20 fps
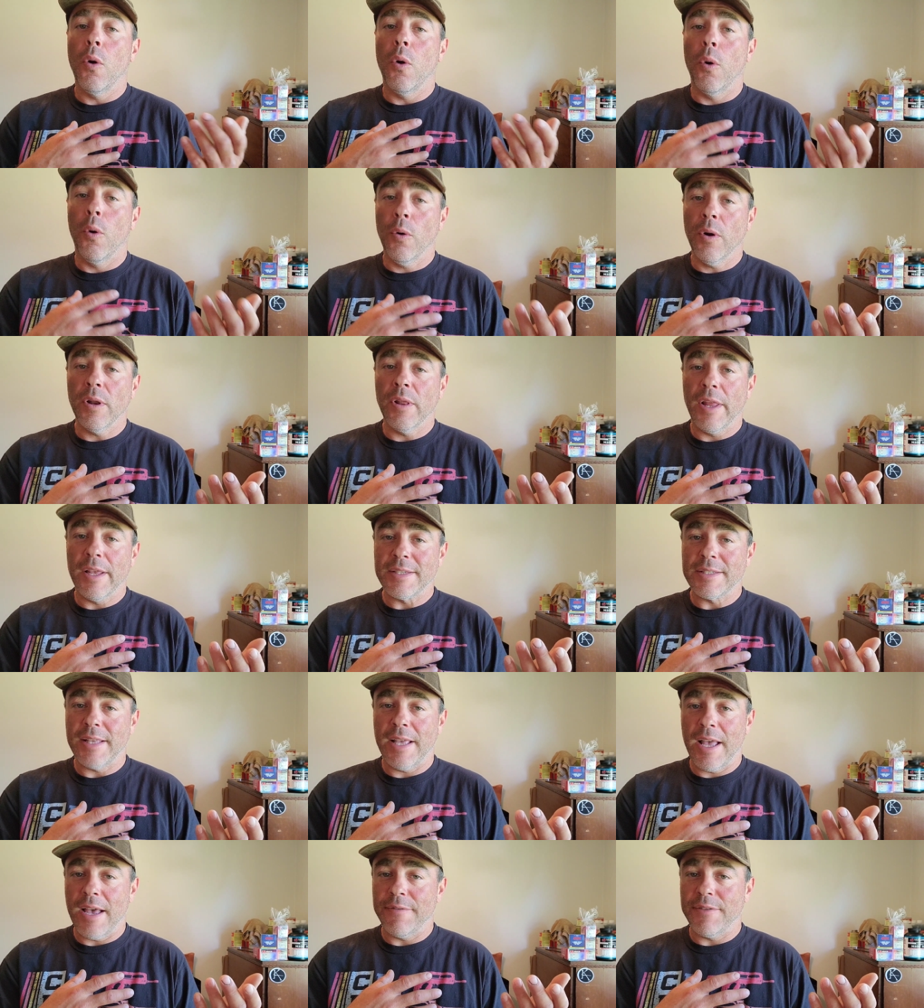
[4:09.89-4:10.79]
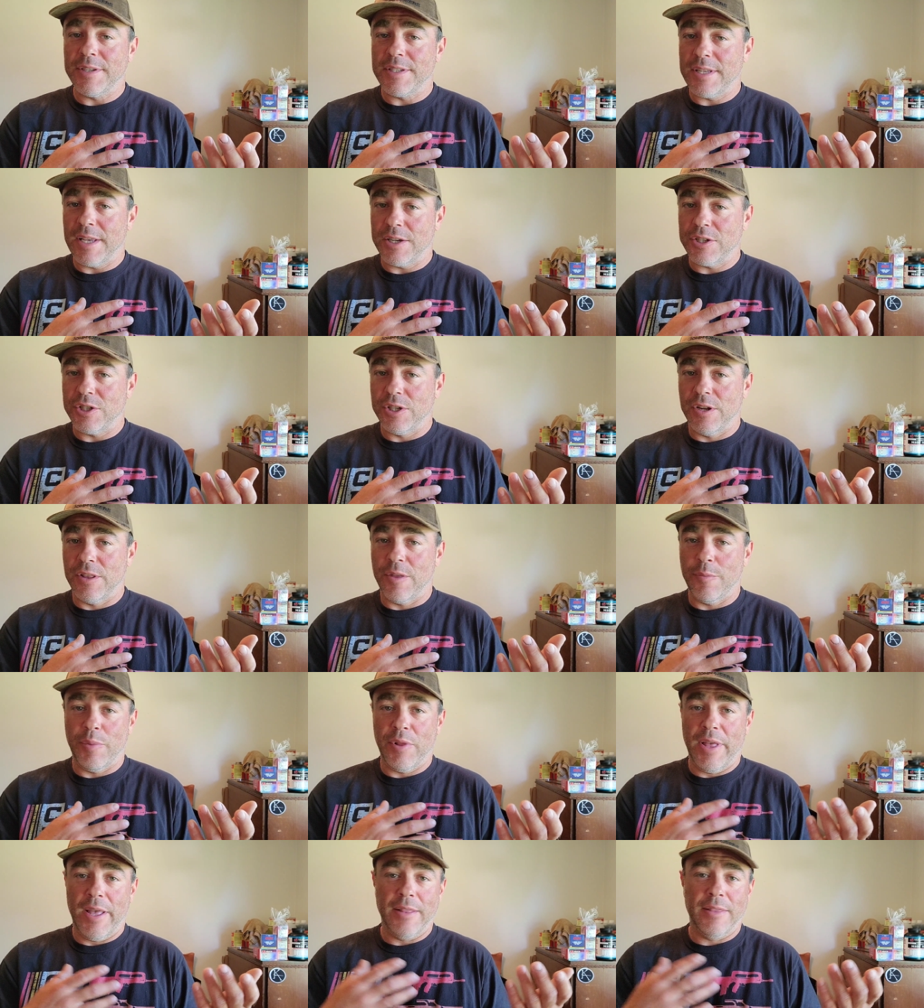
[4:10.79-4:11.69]
or unless they have a section of
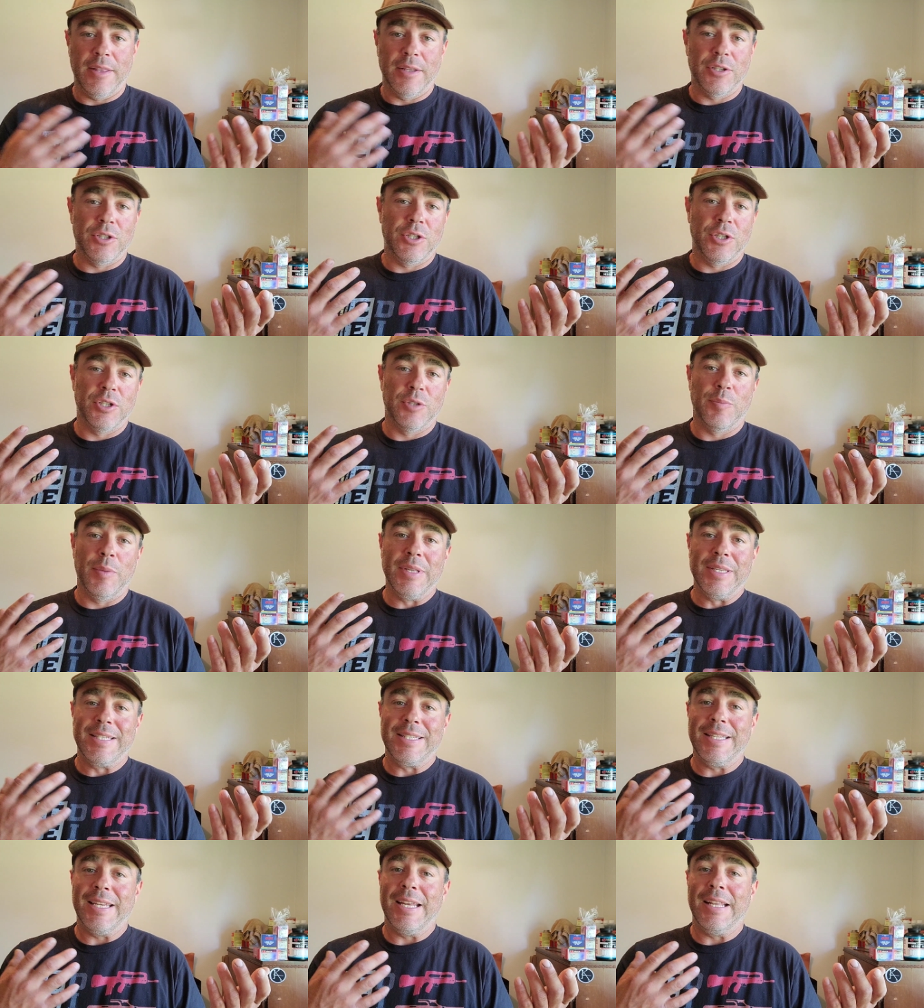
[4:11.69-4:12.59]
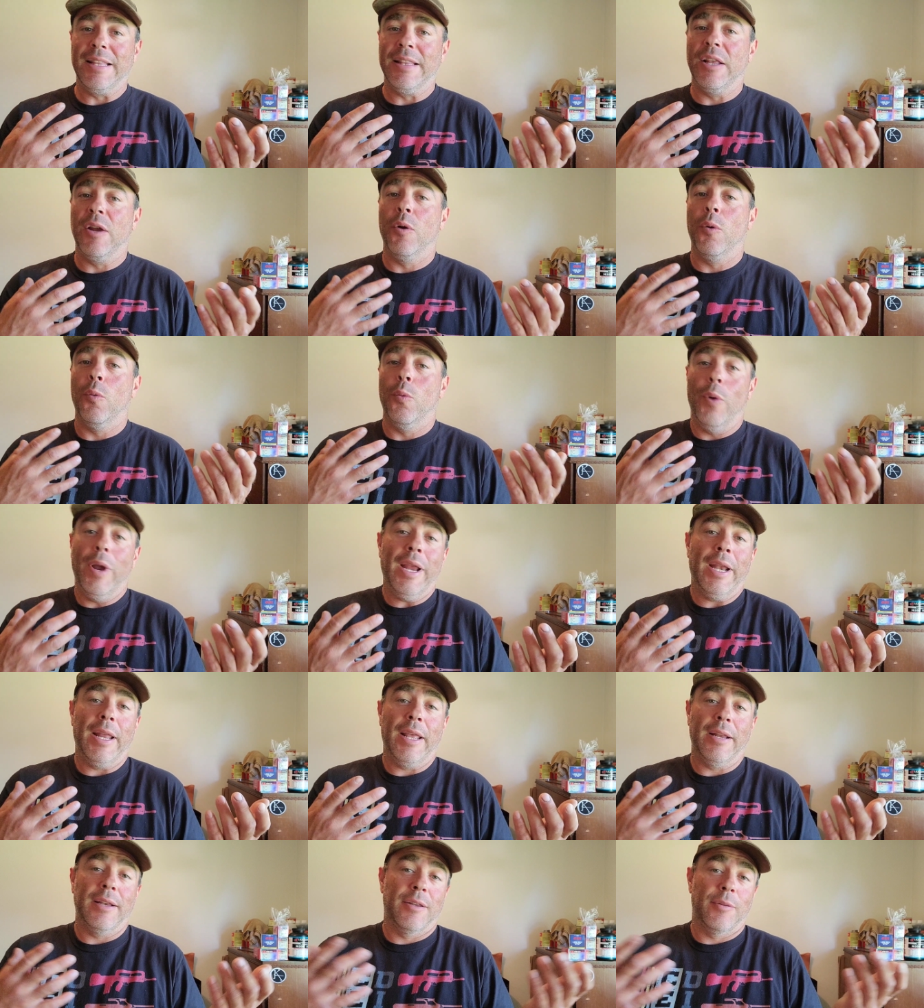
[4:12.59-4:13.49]
the plant that's just been sitting there
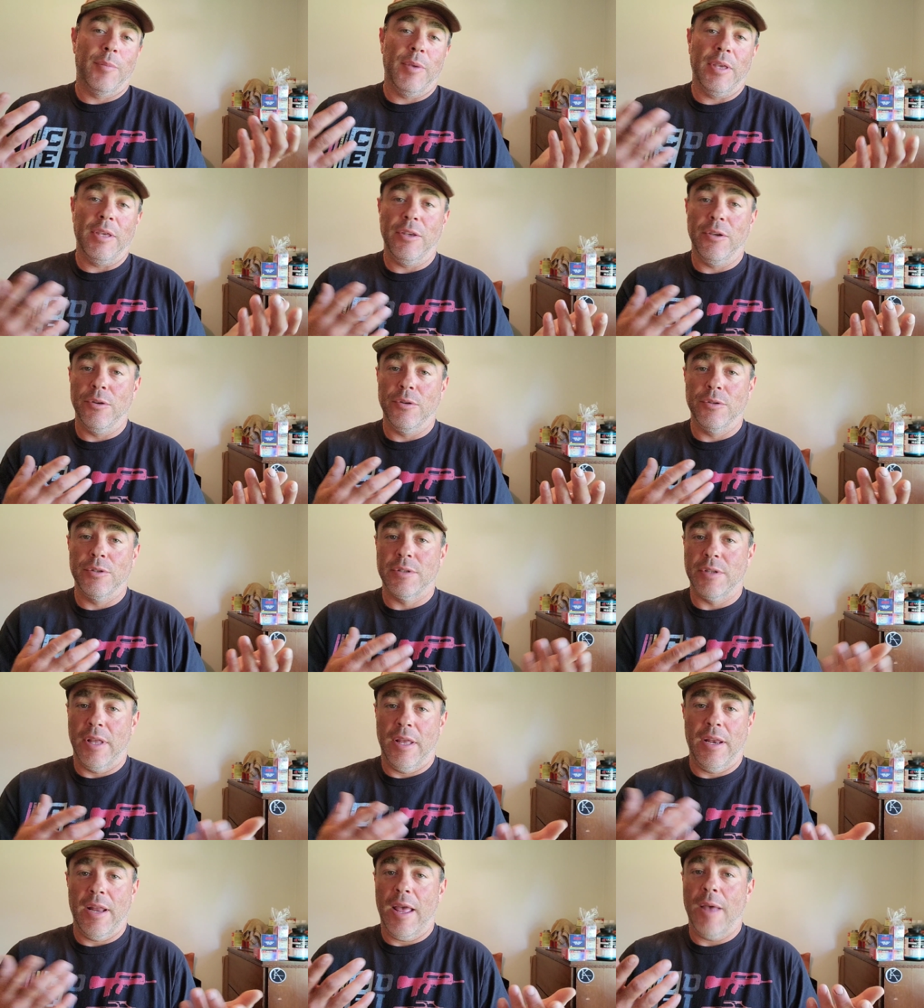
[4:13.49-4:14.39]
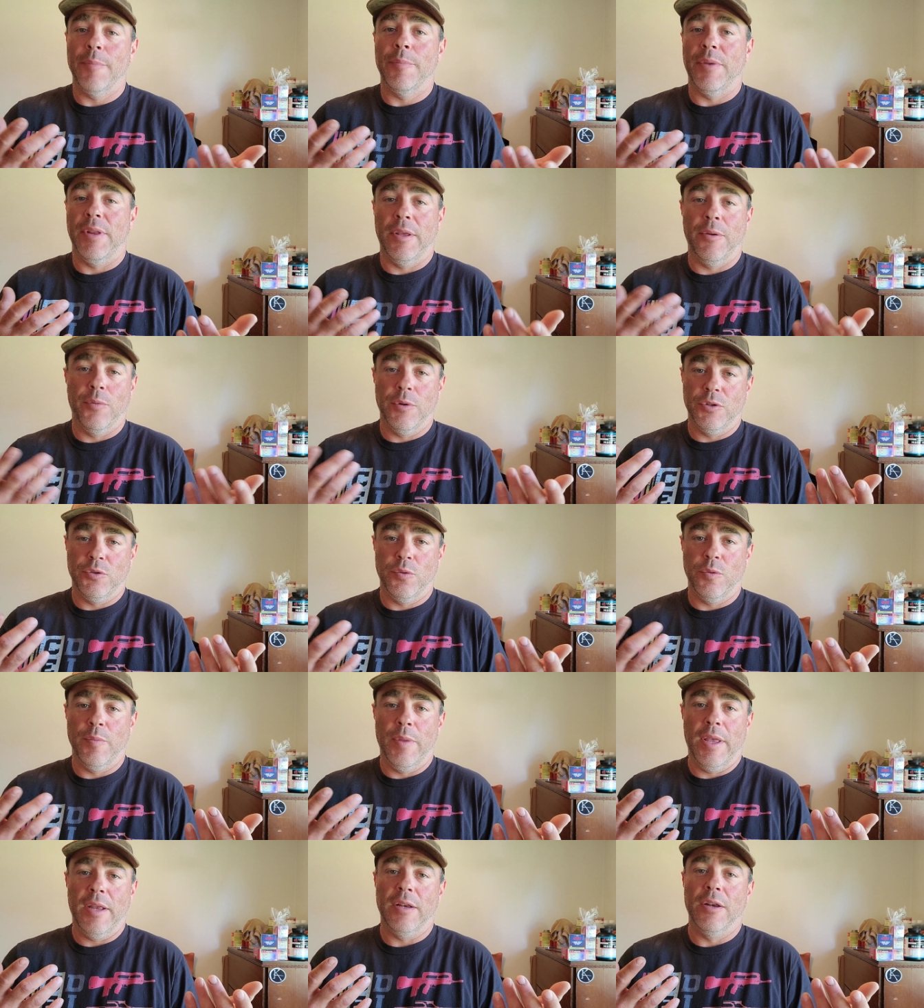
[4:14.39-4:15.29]
waiting to be used and empty, which
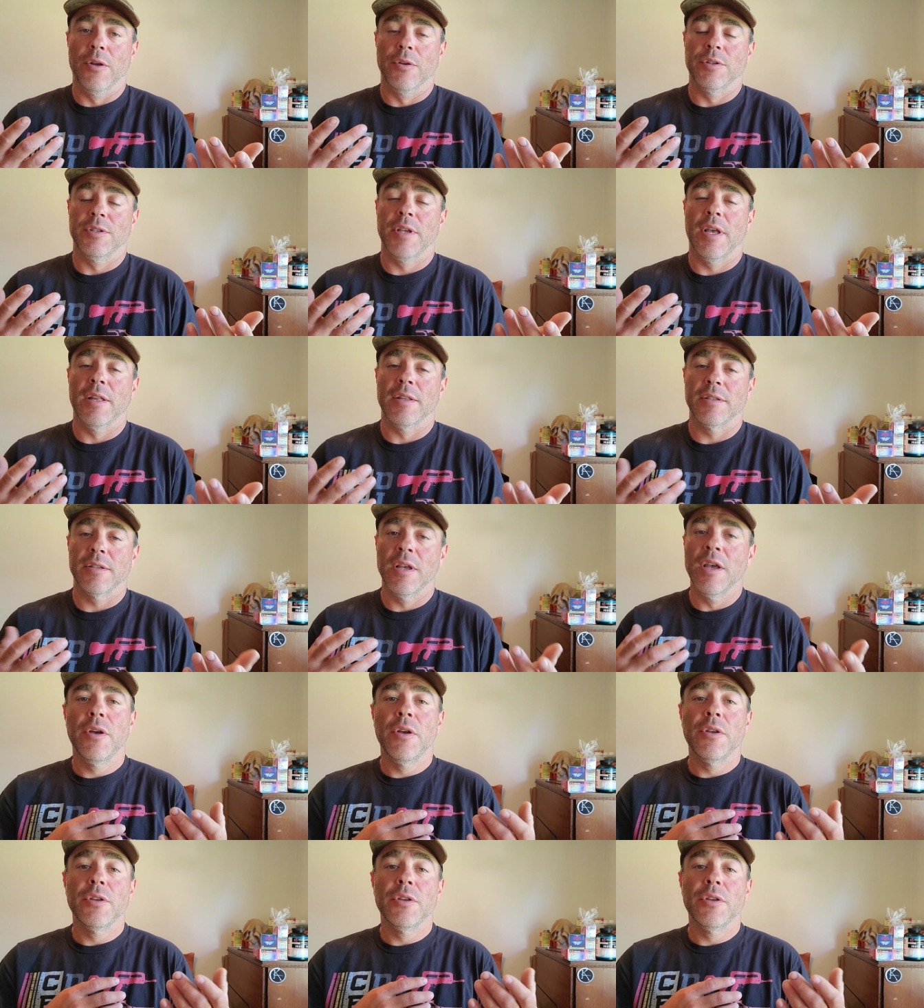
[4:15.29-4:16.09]
would make no sense.